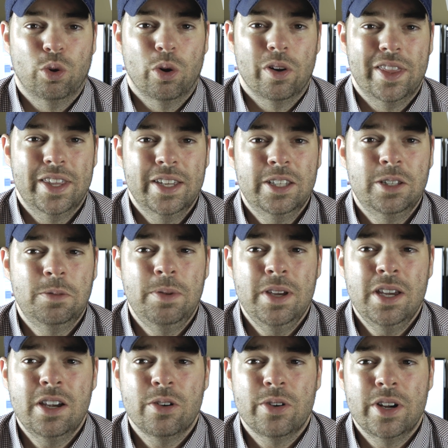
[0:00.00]
This
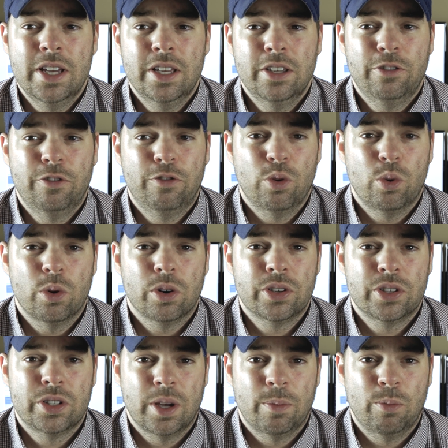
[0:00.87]
speaker is for
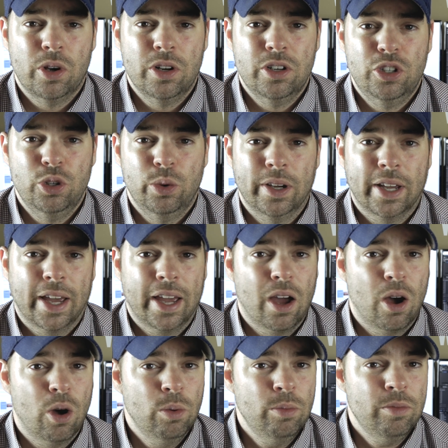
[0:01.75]
someone doing a
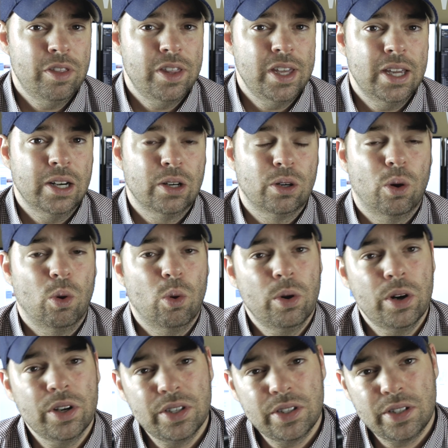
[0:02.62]
home theater or
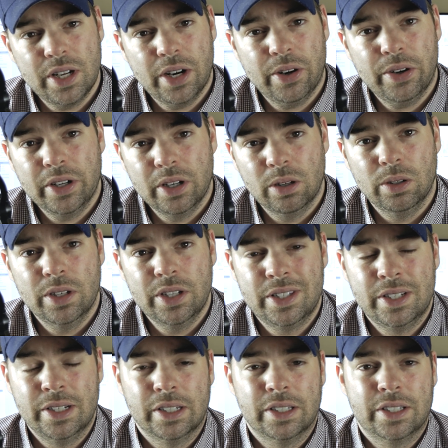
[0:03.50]
a stereo
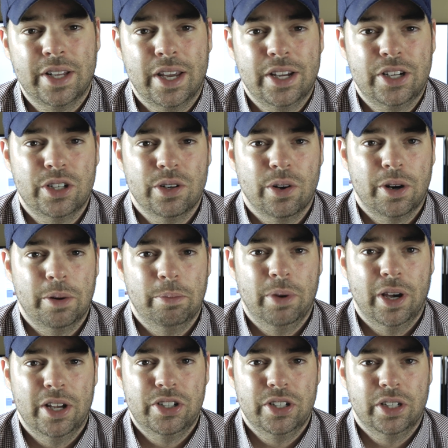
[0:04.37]
listening station on a
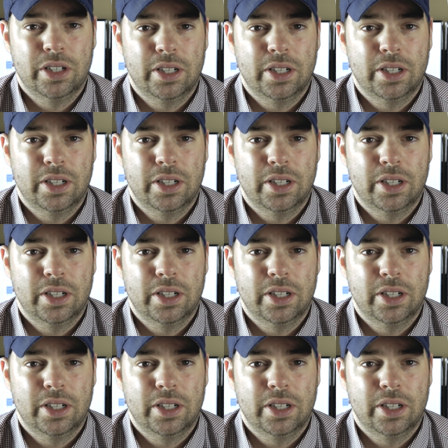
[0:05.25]
budget.